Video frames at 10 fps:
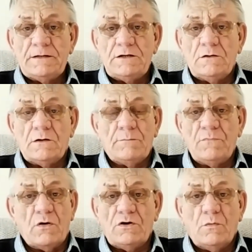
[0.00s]
you know, I'm
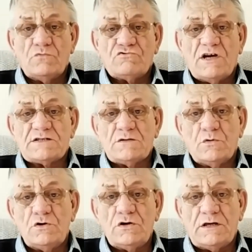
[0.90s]
not going to try to
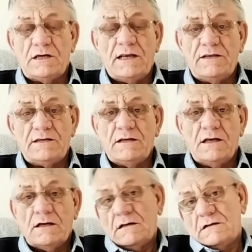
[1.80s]
work it anything.
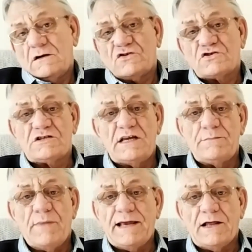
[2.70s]
God doesn't
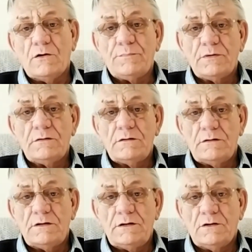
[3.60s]
need my help,
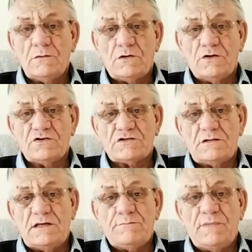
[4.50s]
you know. God
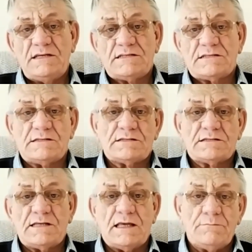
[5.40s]
doesn't need me
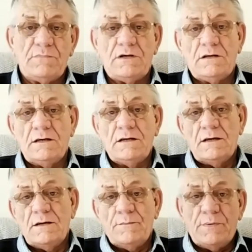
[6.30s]
sticking me
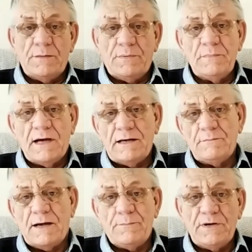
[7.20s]
my
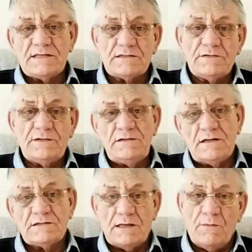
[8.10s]
my piece in
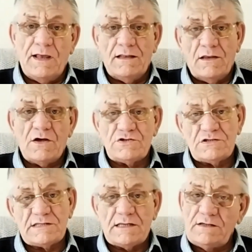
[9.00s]
and saying, well, Lord,
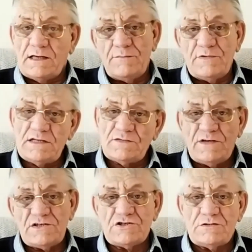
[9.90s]
you say you give me this
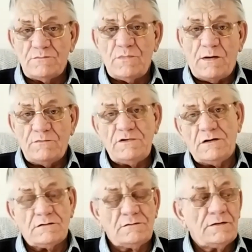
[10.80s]
vision, and, and you
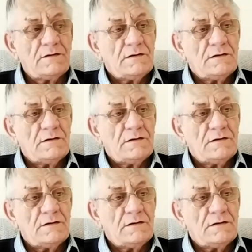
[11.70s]
know.